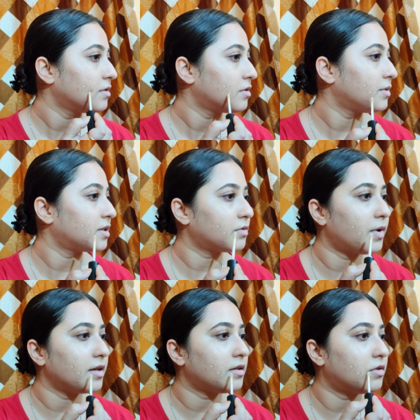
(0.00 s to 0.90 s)
So it's
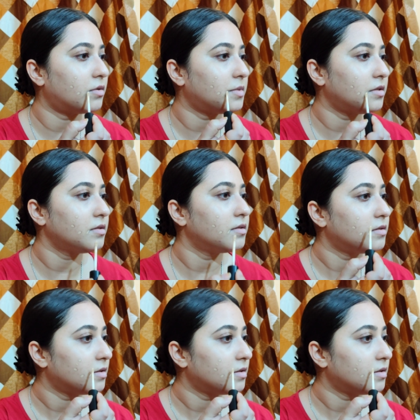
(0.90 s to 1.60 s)
quite normal.